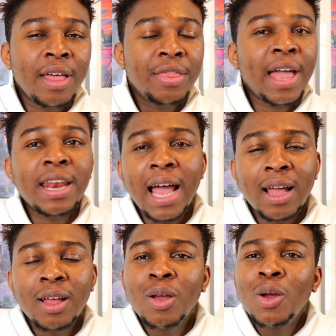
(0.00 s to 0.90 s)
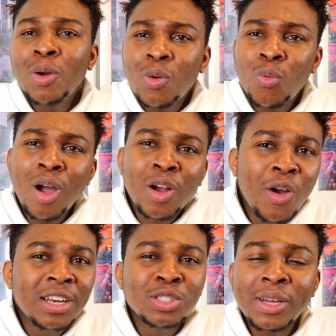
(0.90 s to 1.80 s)
Tether. What
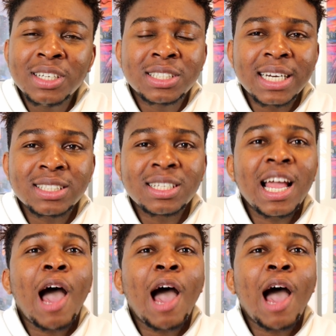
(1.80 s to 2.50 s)
coin is your interest?